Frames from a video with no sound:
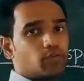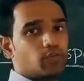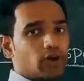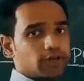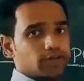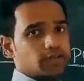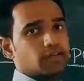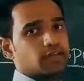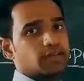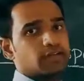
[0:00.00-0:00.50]

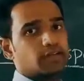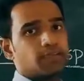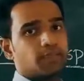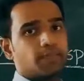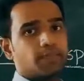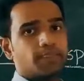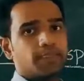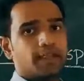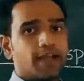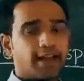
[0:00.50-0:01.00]
water
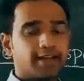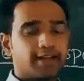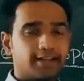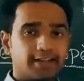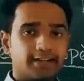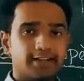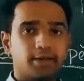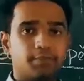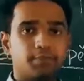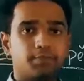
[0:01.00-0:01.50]
and
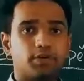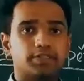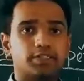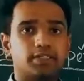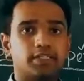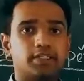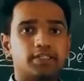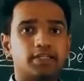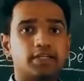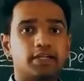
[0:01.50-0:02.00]
get
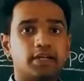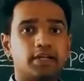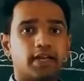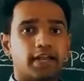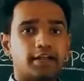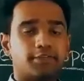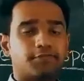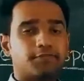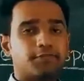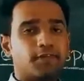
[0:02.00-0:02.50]
deposited
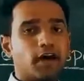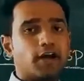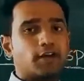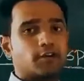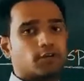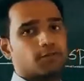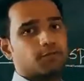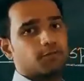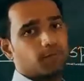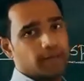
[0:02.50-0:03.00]
at
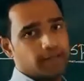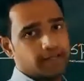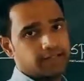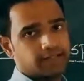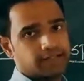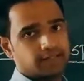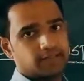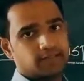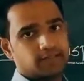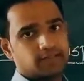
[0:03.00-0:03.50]
far off
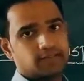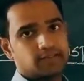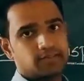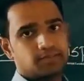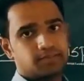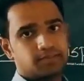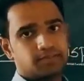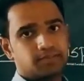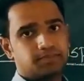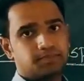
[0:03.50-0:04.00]
places
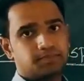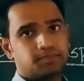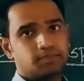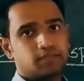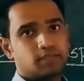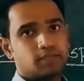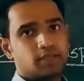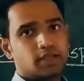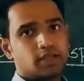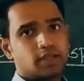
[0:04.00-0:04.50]

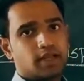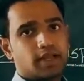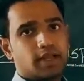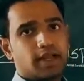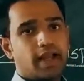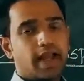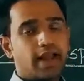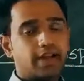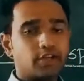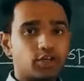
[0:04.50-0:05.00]

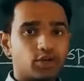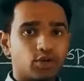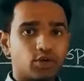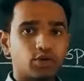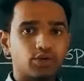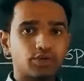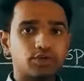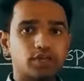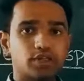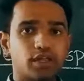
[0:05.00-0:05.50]
and
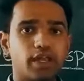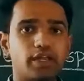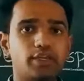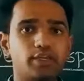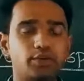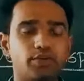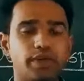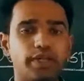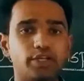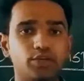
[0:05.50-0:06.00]
grows
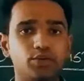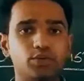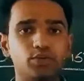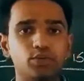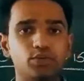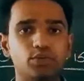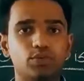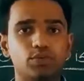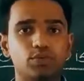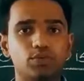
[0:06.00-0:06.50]
into a
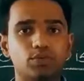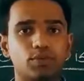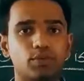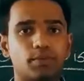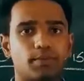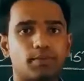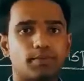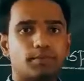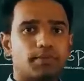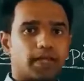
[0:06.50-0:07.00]
new
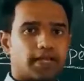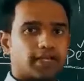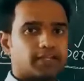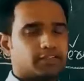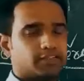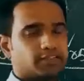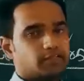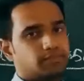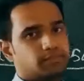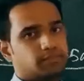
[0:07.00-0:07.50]

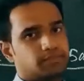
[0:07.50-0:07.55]
plant.